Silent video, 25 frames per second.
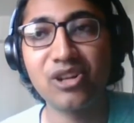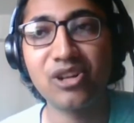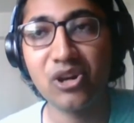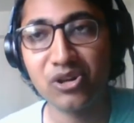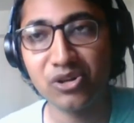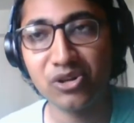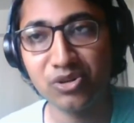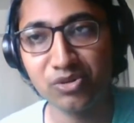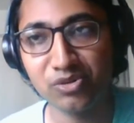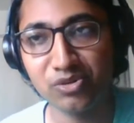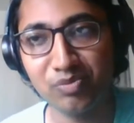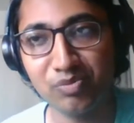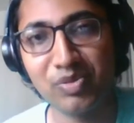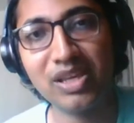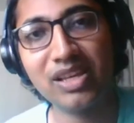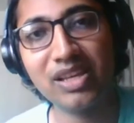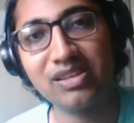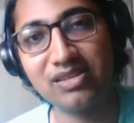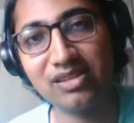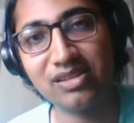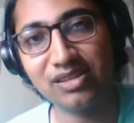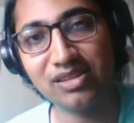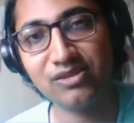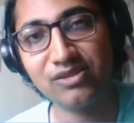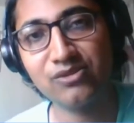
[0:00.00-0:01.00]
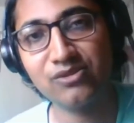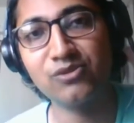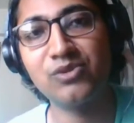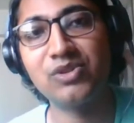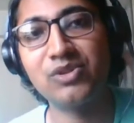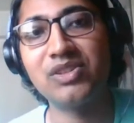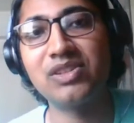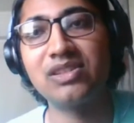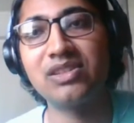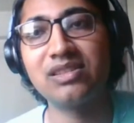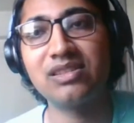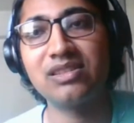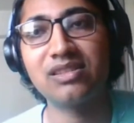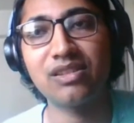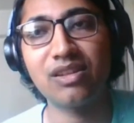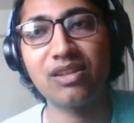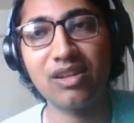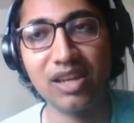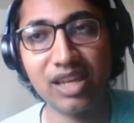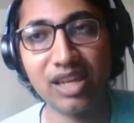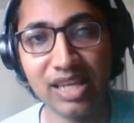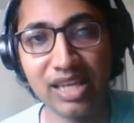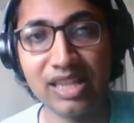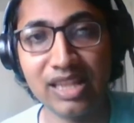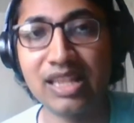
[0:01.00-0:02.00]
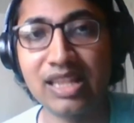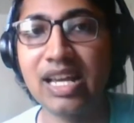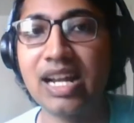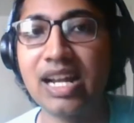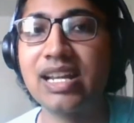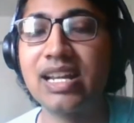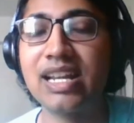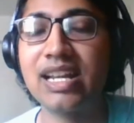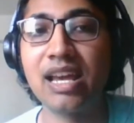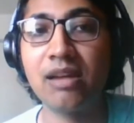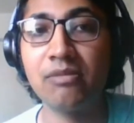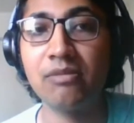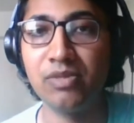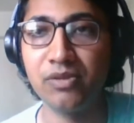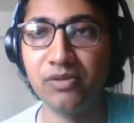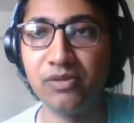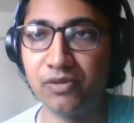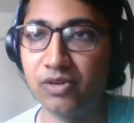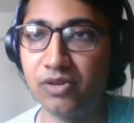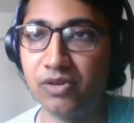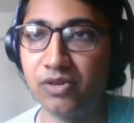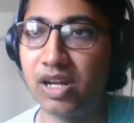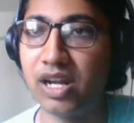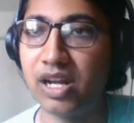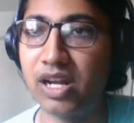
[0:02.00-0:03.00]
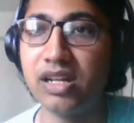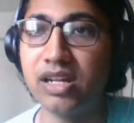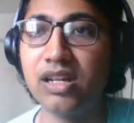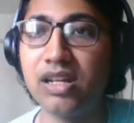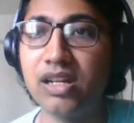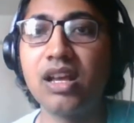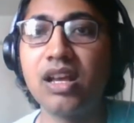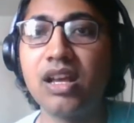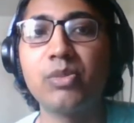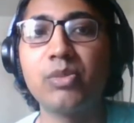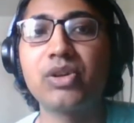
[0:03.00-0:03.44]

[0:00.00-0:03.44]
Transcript: Talk to PhD students in that lab beforehand